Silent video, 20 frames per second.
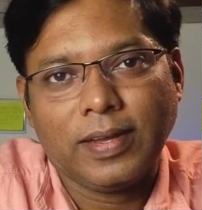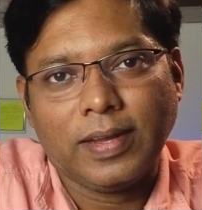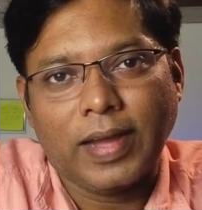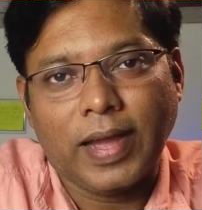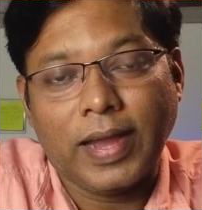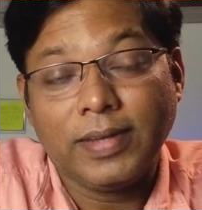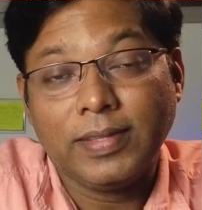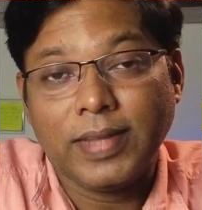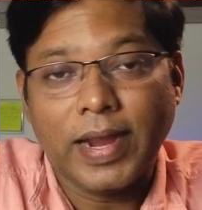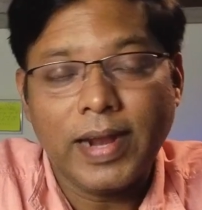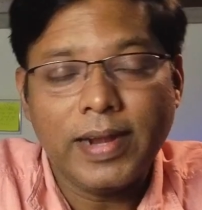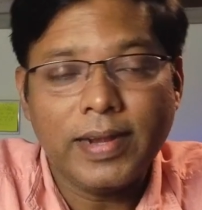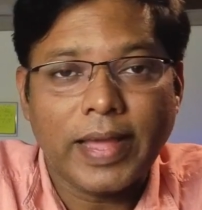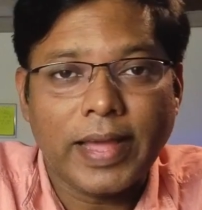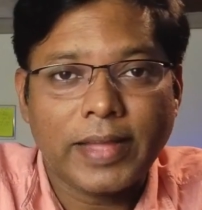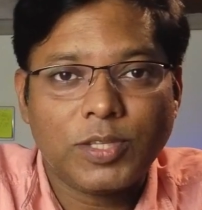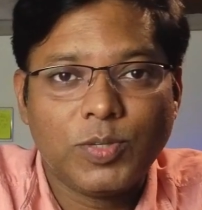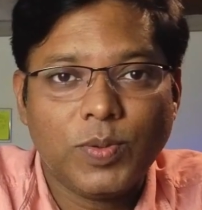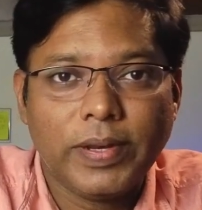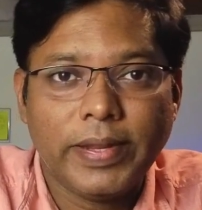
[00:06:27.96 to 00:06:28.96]
and that
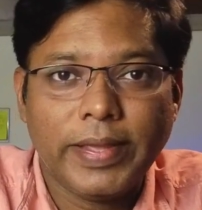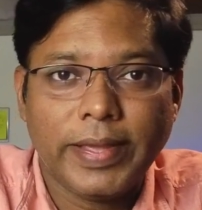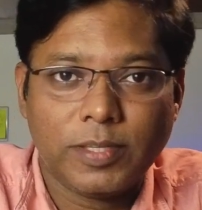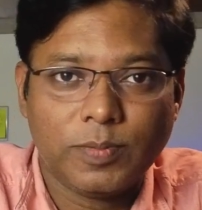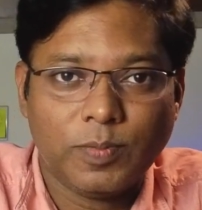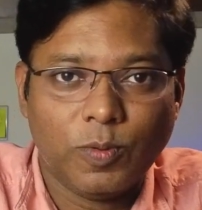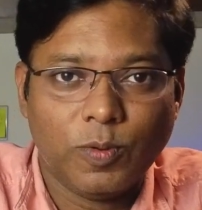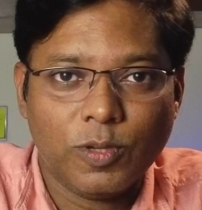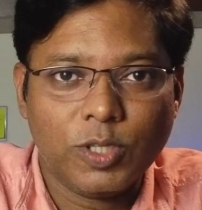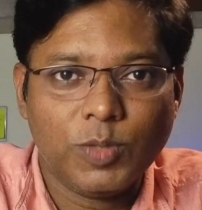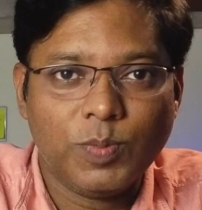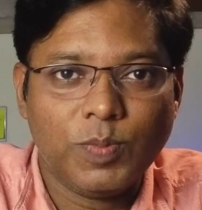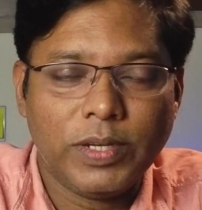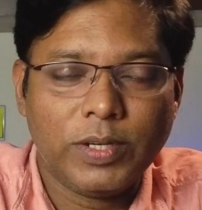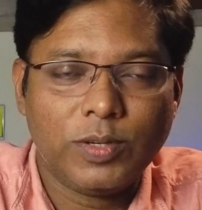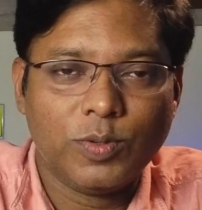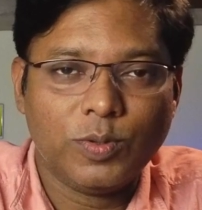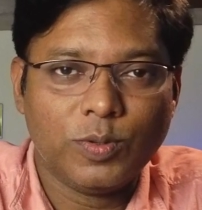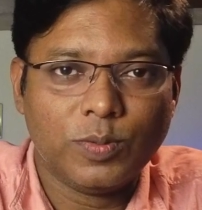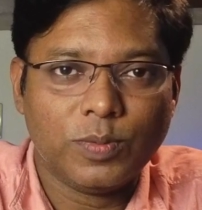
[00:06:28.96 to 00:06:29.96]
actually exposed me
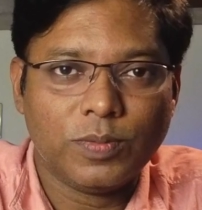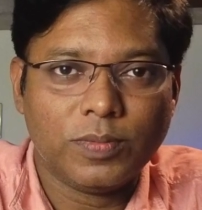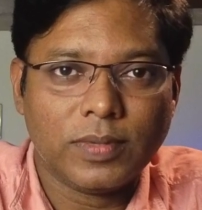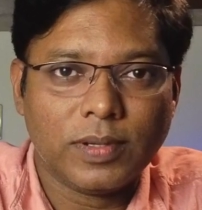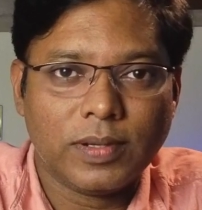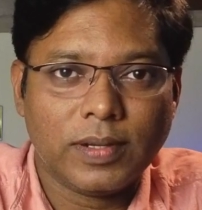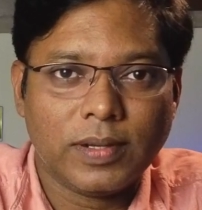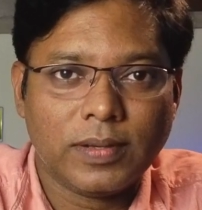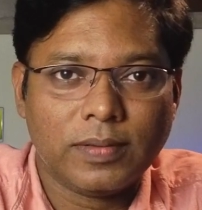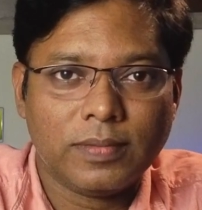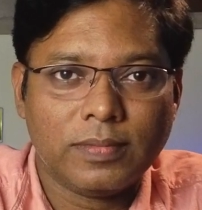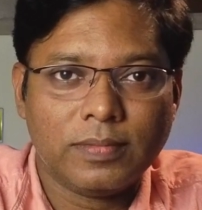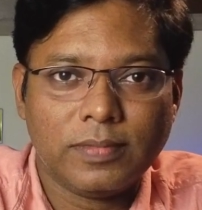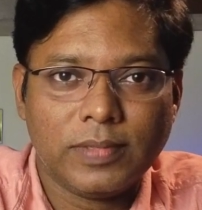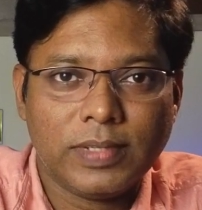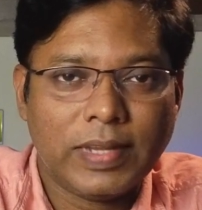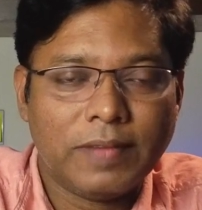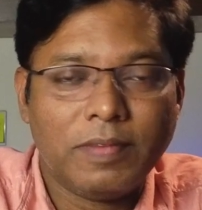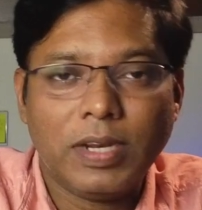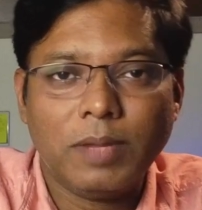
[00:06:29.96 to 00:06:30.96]
to
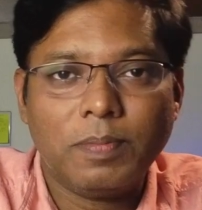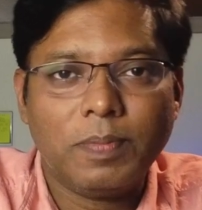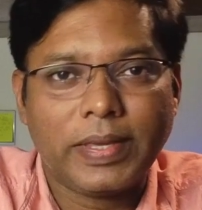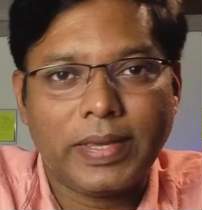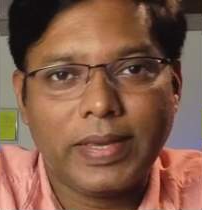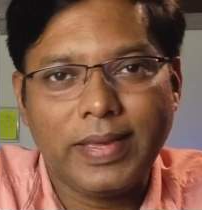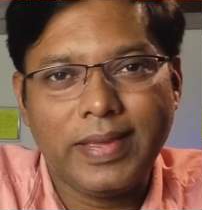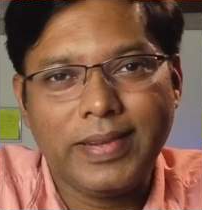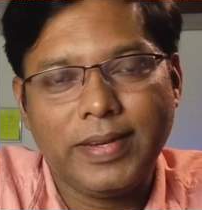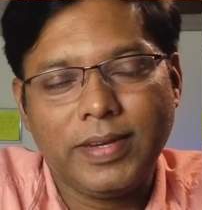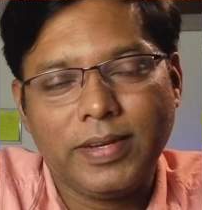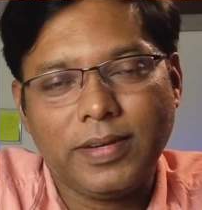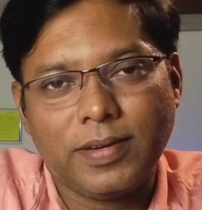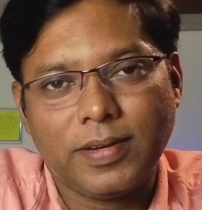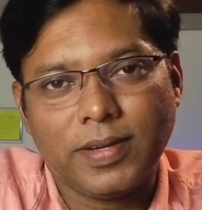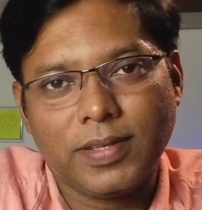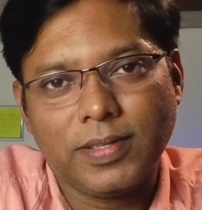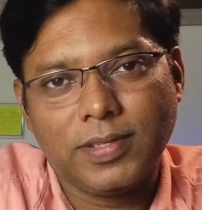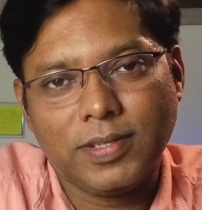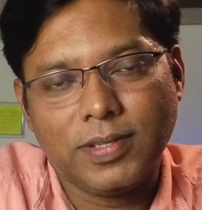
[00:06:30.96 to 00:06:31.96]
develop a keen
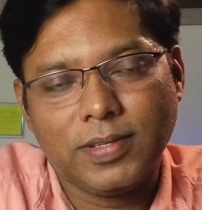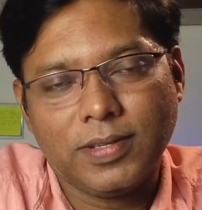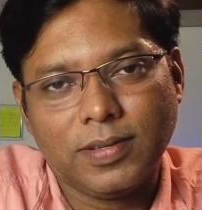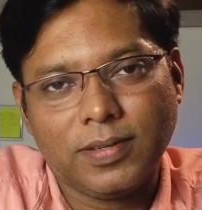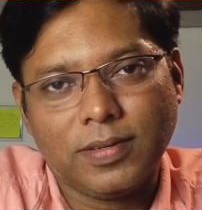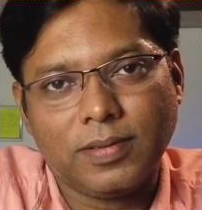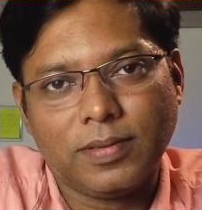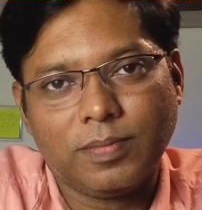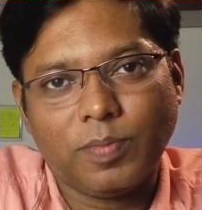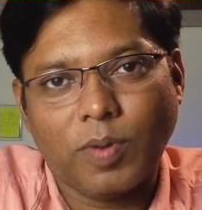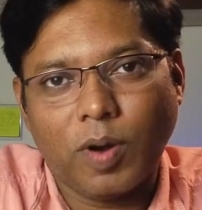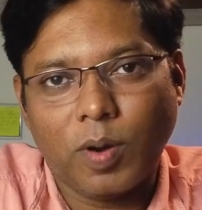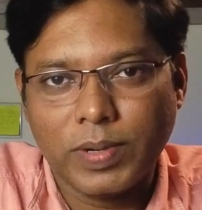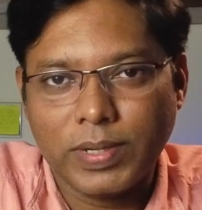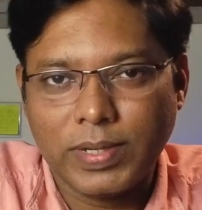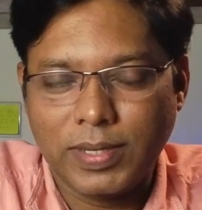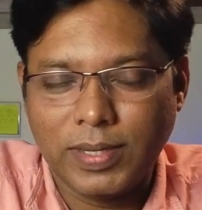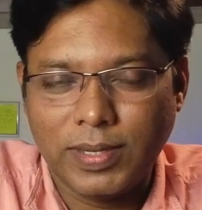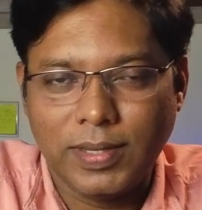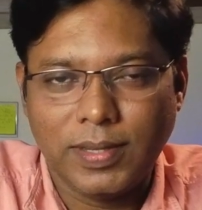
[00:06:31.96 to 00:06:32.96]
interest in
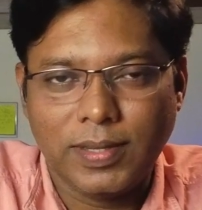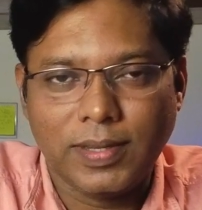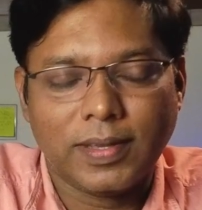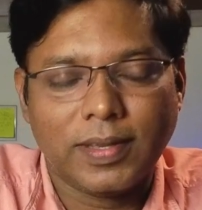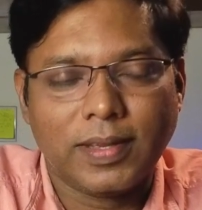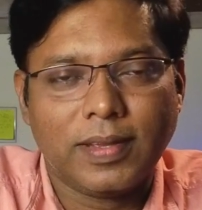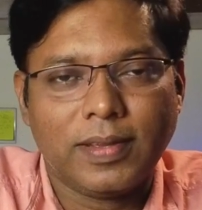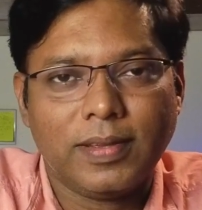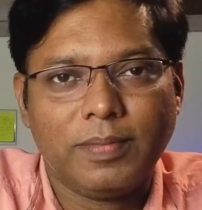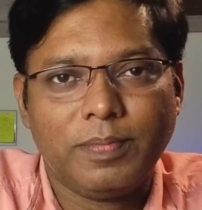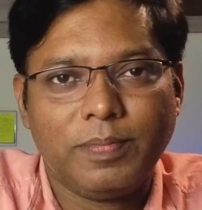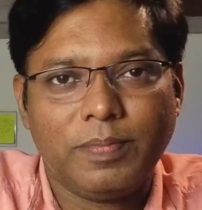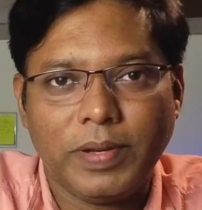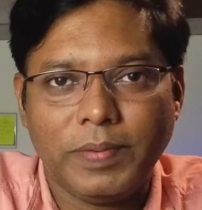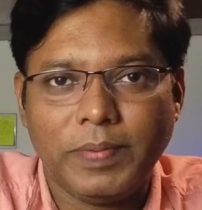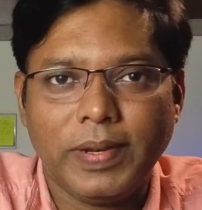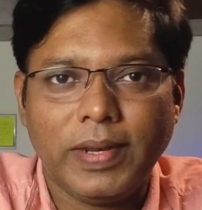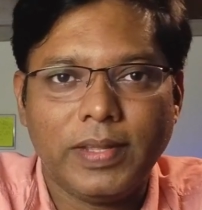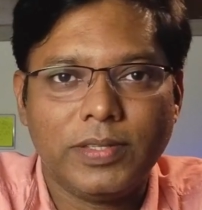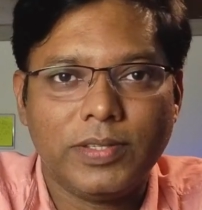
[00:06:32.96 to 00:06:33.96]
poverty,
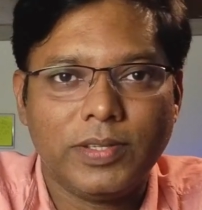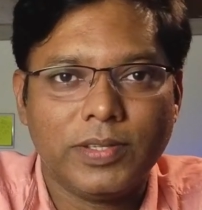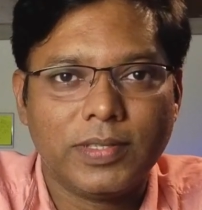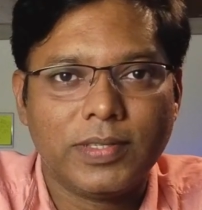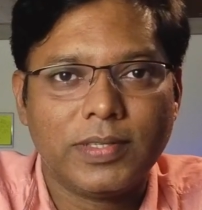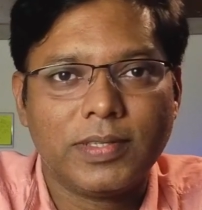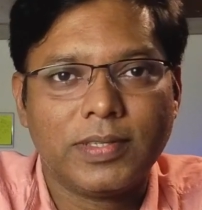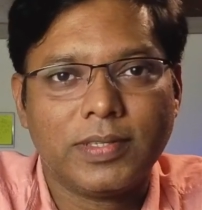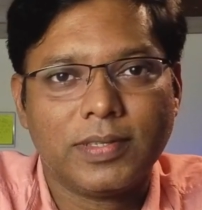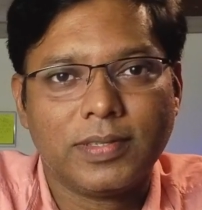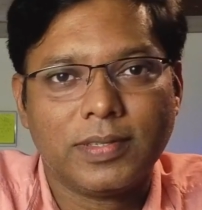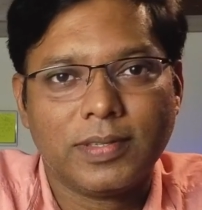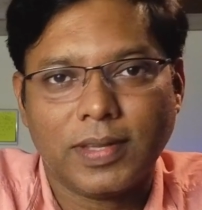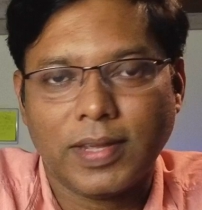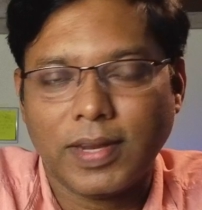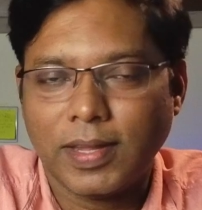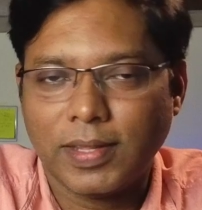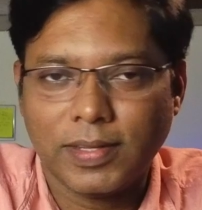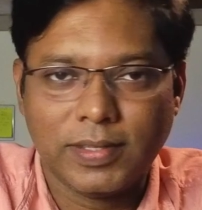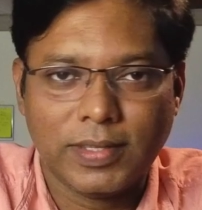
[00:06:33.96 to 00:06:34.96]
privileges,
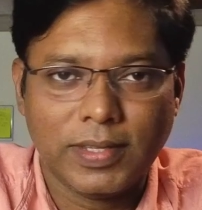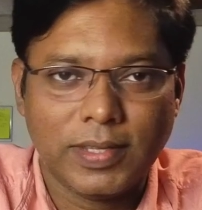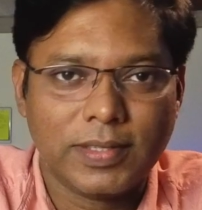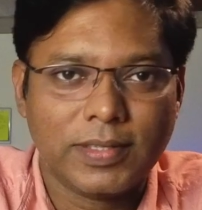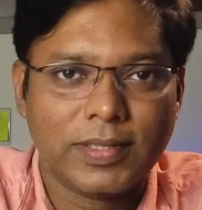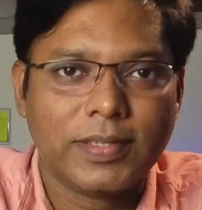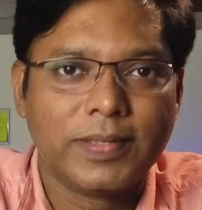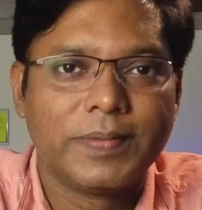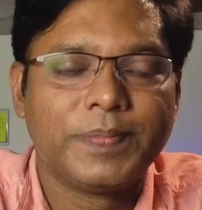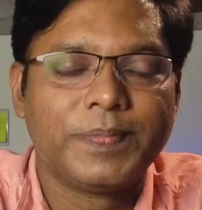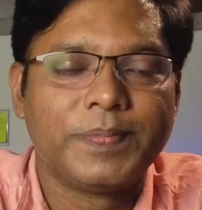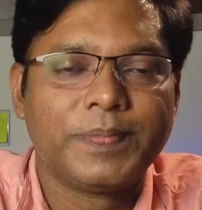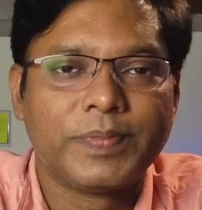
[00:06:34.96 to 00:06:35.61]
and other things.